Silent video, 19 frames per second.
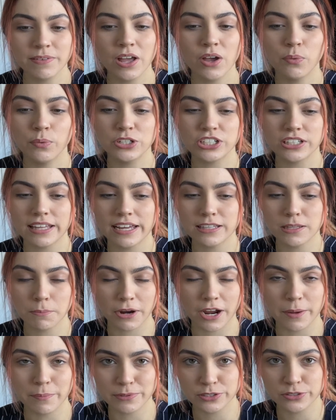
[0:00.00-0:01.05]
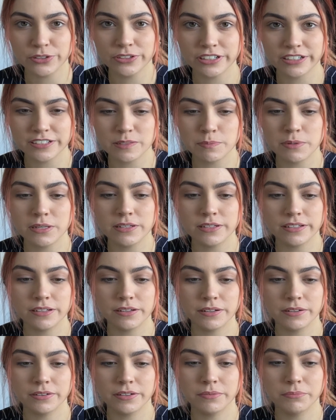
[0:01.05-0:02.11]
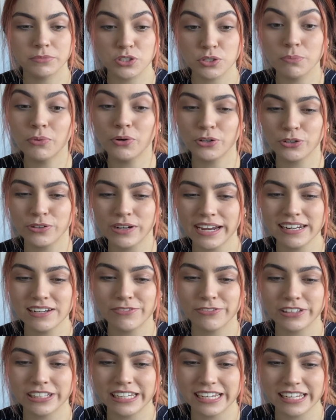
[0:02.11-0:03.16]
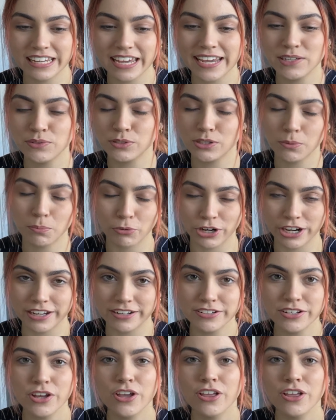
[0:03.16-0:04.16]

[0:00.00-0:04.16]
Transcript: which allow the buyer persona to be to more creatively engage with the brand